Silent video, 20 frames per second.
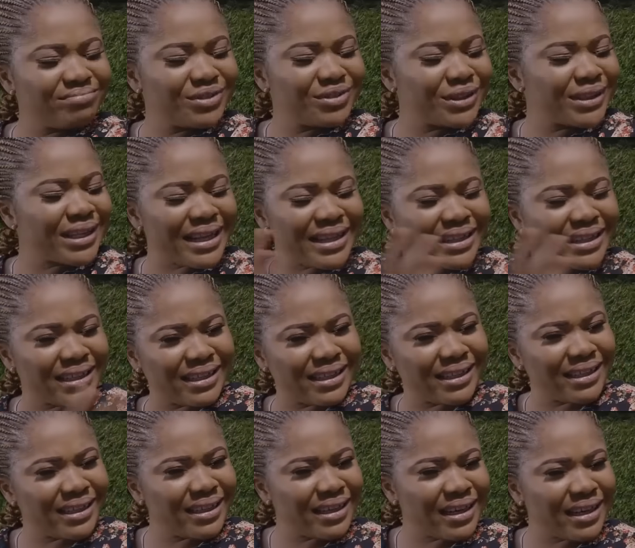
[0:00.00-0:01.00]
The other
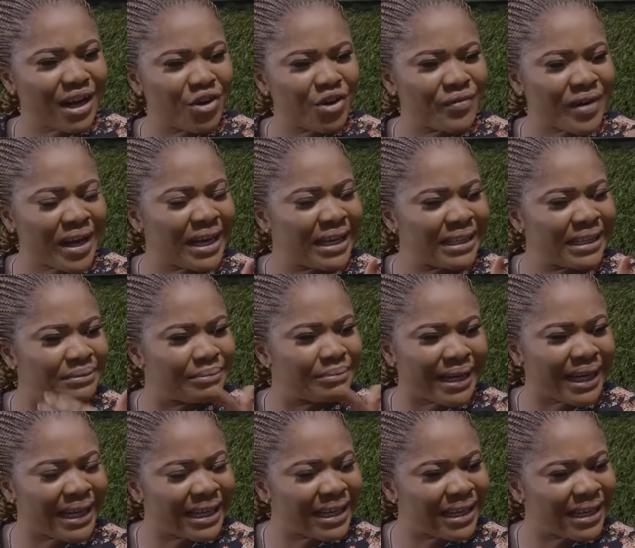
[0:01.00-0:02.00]
day, I overheard
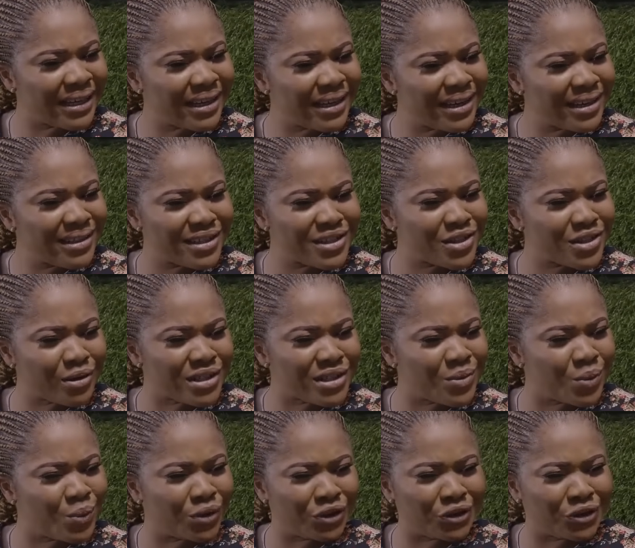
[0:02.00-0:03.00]
Mike
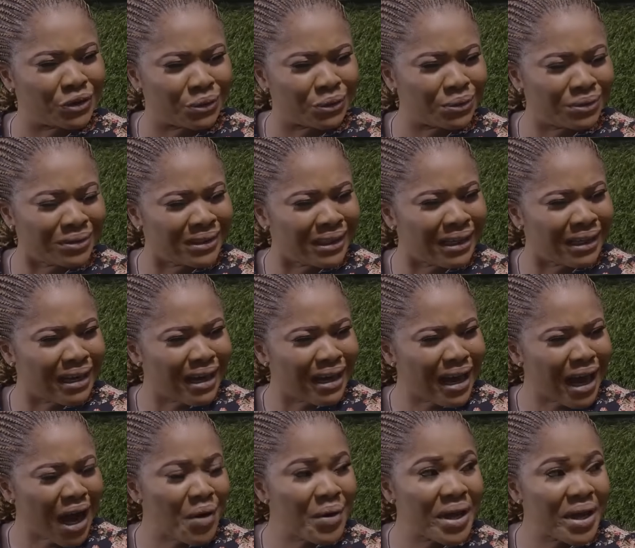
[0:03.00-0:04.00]
discussing with Jude
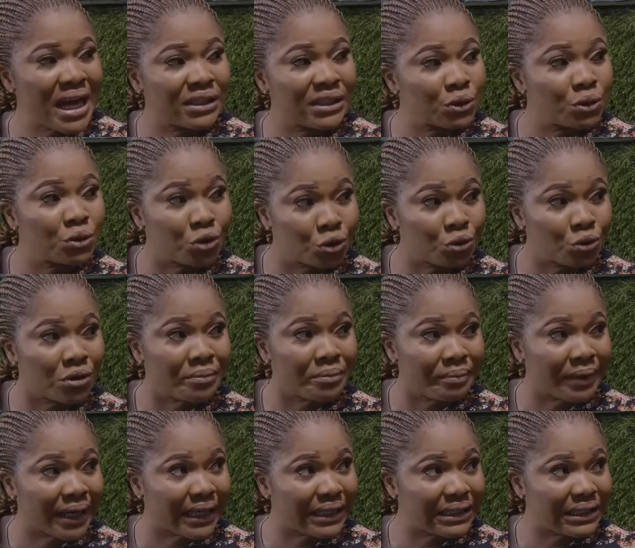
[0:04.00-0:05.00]
how he handled June on
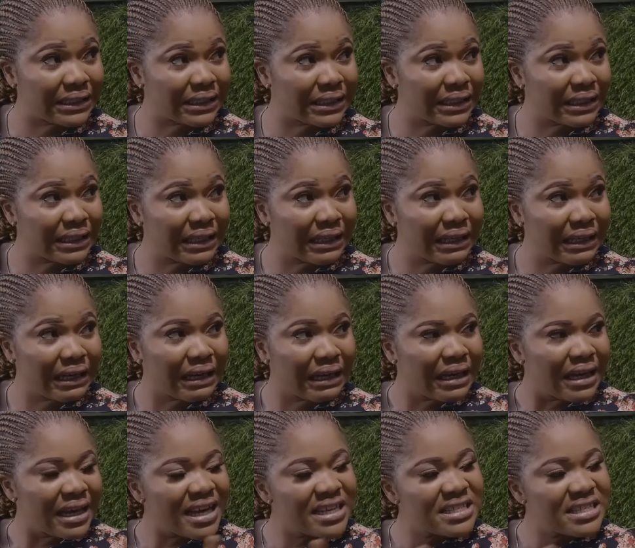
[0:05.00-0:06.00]
bed.
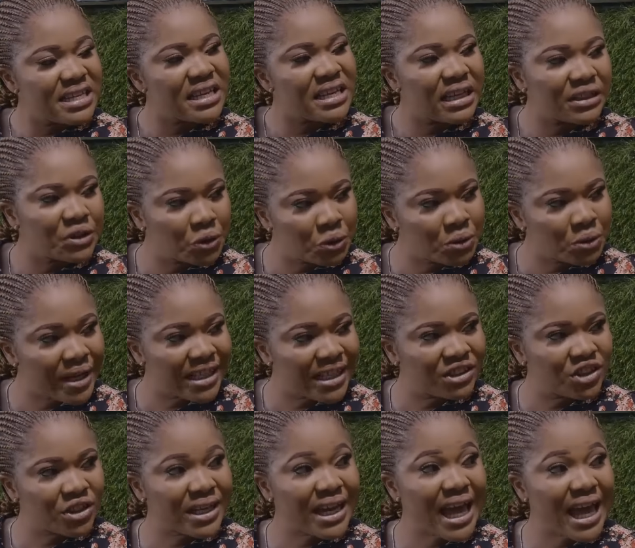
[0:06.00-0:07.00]
He said that June
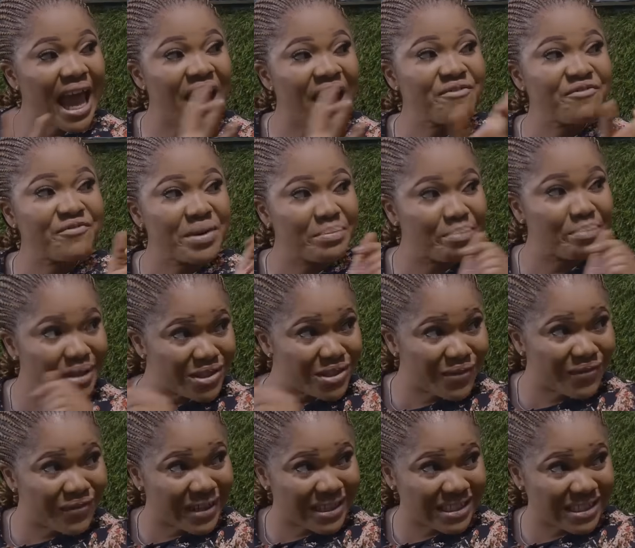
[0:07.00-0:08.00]
enjoyed every bit
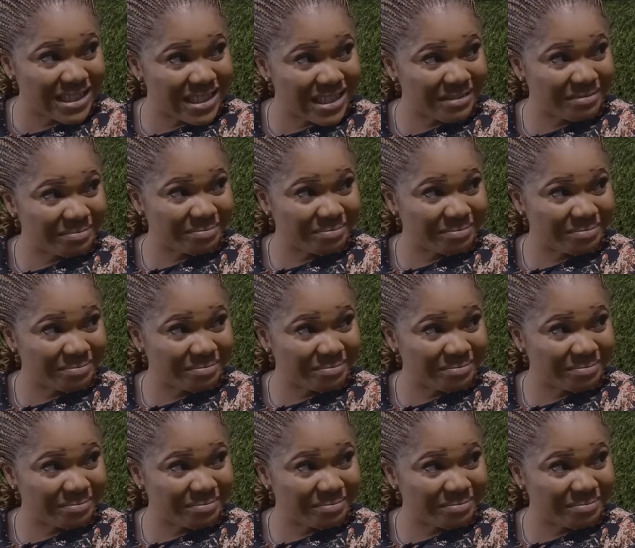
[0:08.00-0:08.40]
of it.